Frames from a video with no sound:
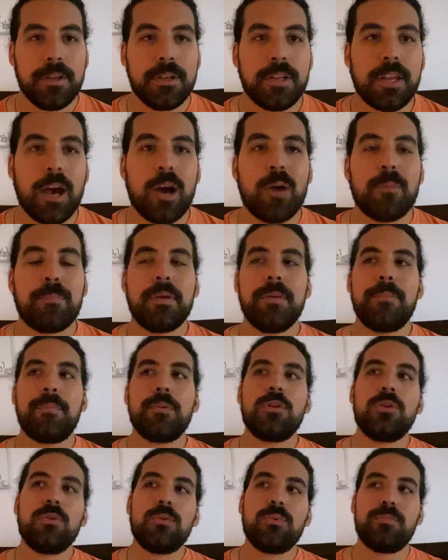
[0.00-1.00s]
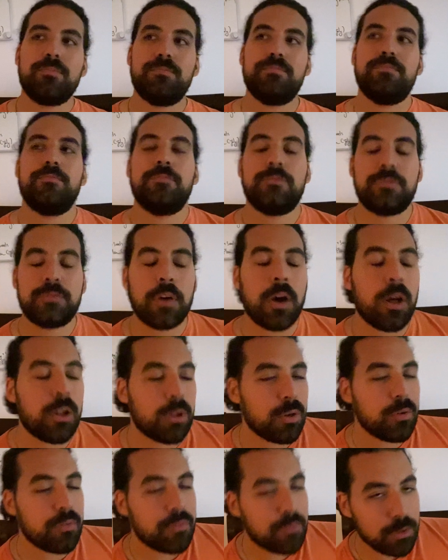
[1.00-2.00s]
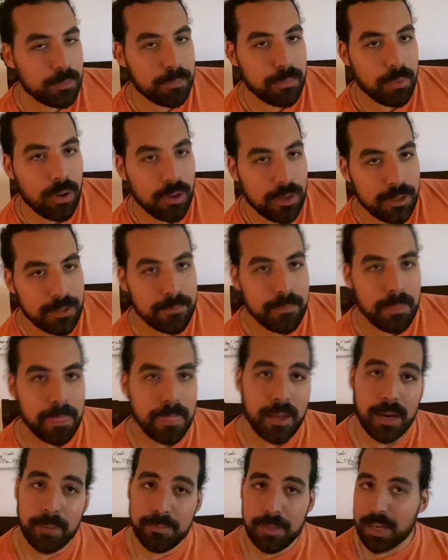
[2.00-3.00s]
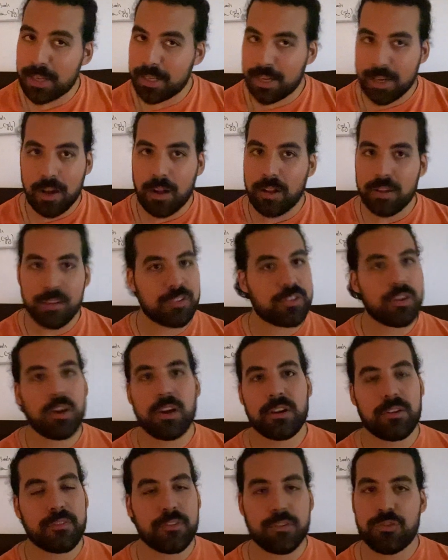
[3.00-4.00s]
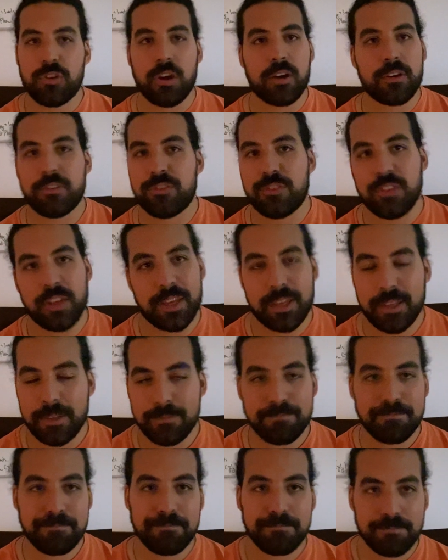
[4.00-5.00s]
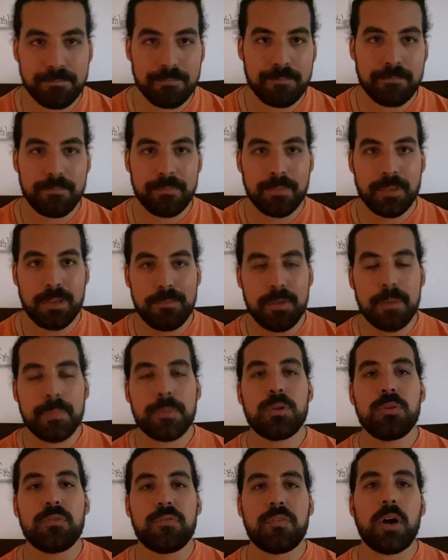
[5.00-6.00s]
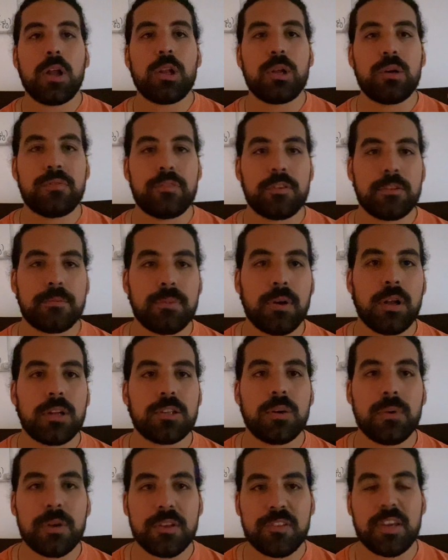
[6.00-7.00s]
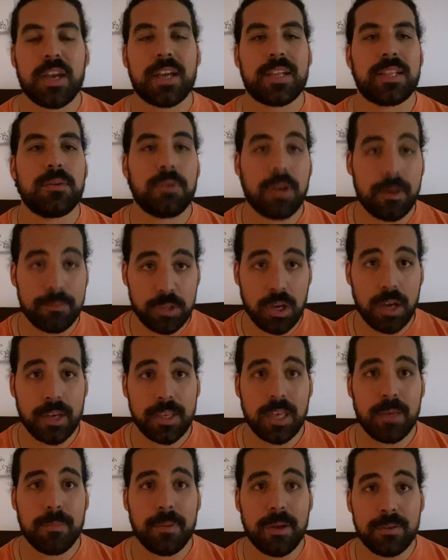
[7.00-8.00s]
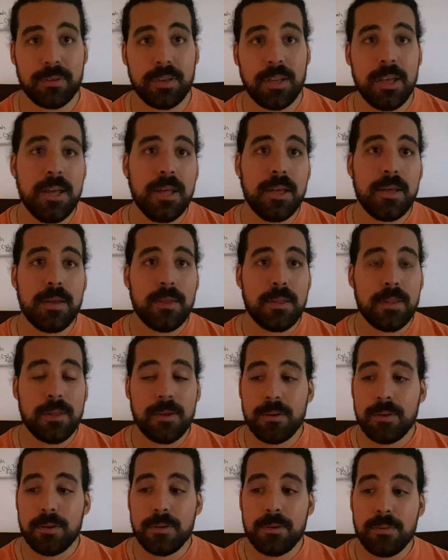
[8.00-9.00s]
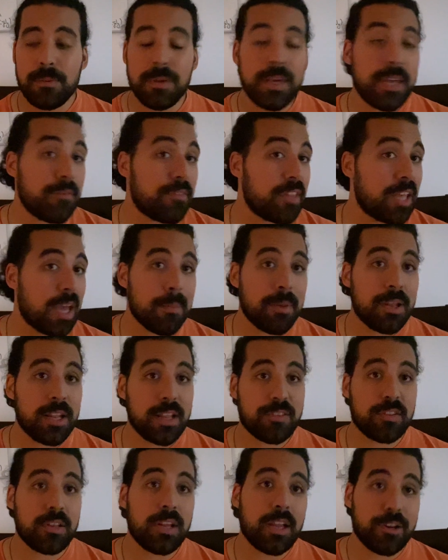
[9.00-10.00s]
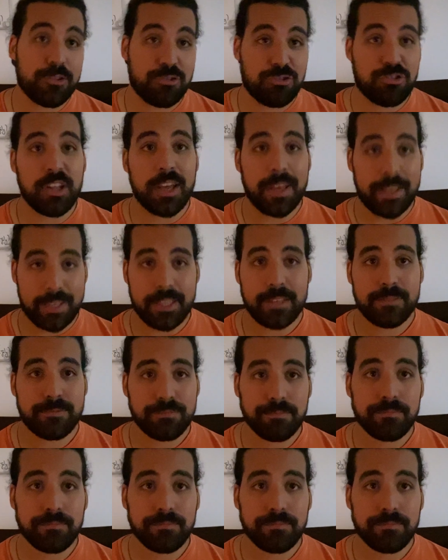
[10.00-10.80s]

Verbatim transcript: Now, people who follow football and I'm not going to call it soccer for soccer's sake. People who follow football know exactly what I'm talking about. We give the MLS a lot of shtick.